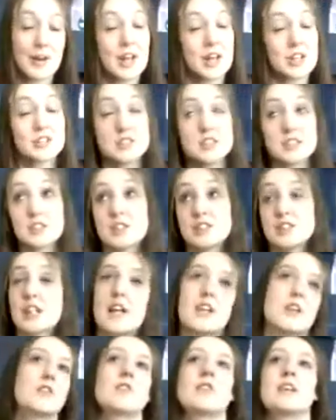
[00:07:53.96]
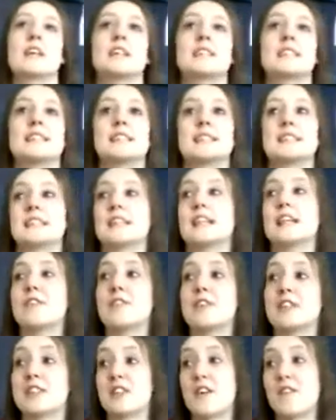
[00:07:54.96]
out next. He just sat in the ring. He says that
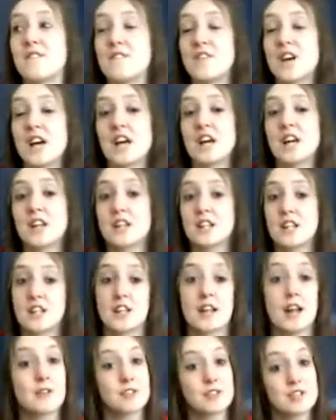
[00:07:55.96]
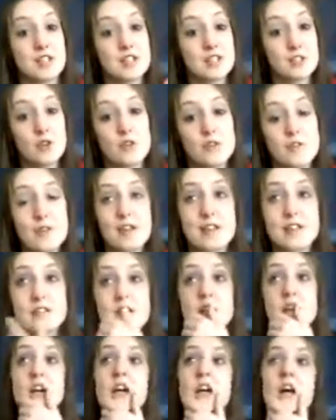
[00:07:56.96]
he thinks it's unfair. He announces that he's got to face
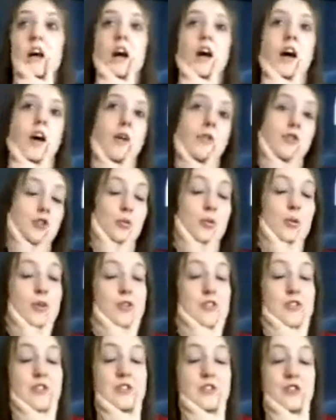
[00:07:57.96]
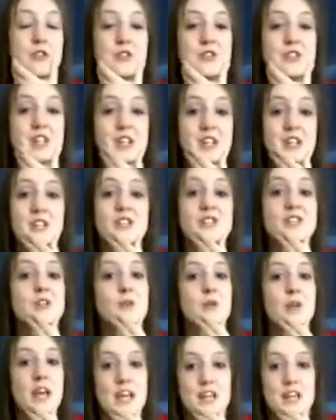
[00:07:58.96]
John Morrison and John Cena in a steel